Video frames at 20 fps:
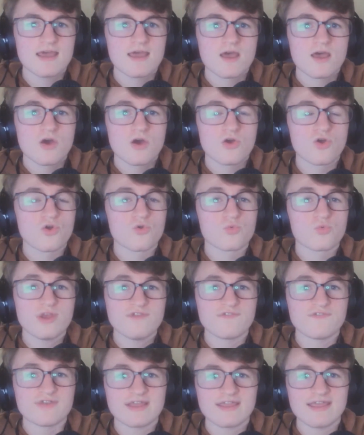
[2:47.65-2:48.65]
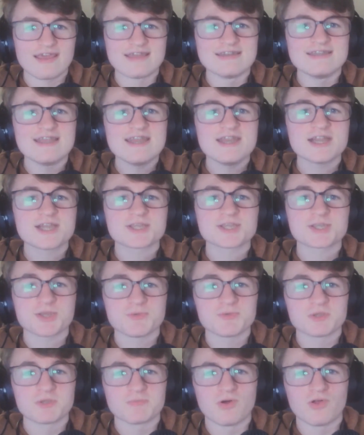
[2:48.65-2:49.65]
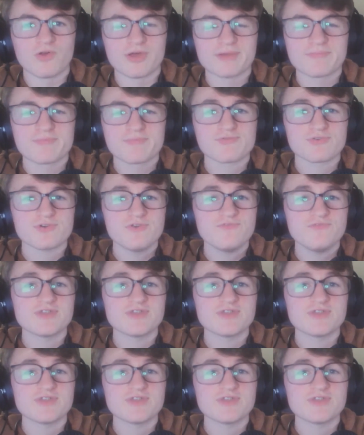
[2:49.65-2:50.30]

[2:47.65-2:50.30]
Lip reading: horrific and inexcusable and proof